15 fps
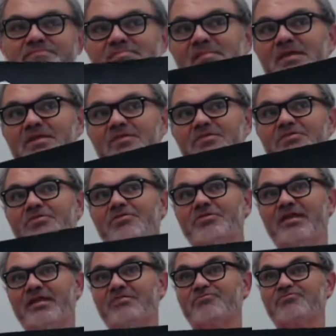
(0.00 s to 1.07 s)
you know, you'll
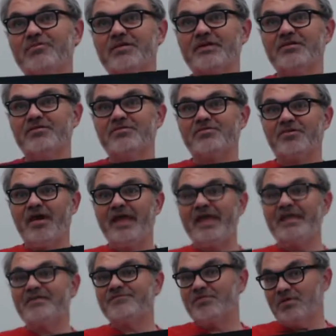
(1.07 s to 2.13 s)
get a really good grade
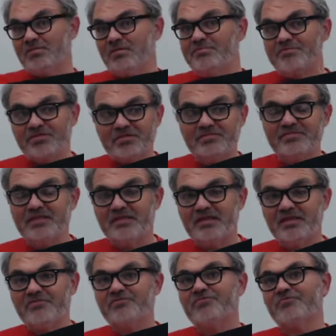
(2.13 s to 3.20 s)
if you come up with something
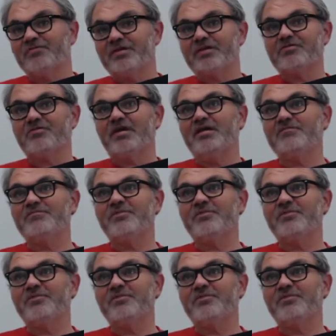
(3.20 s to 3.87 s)
that's really creative,